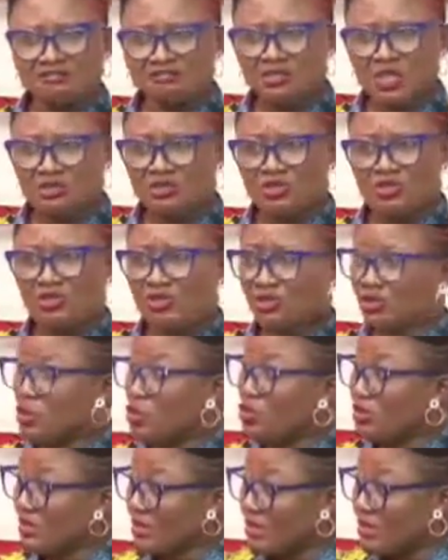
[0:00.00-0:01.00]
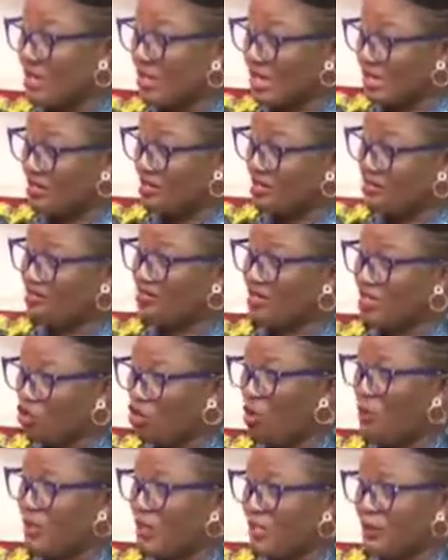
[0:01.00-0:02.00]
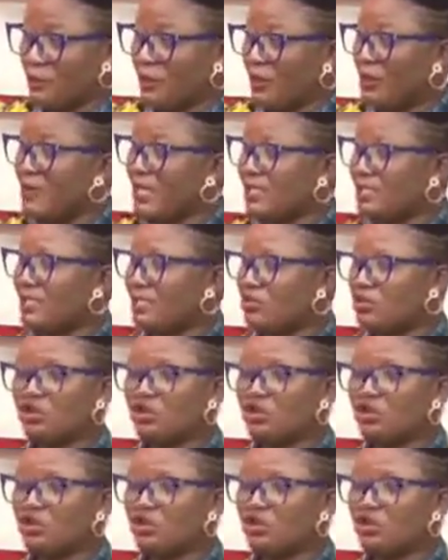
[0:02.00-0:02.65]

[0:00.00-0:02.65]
you would see the law being implemented.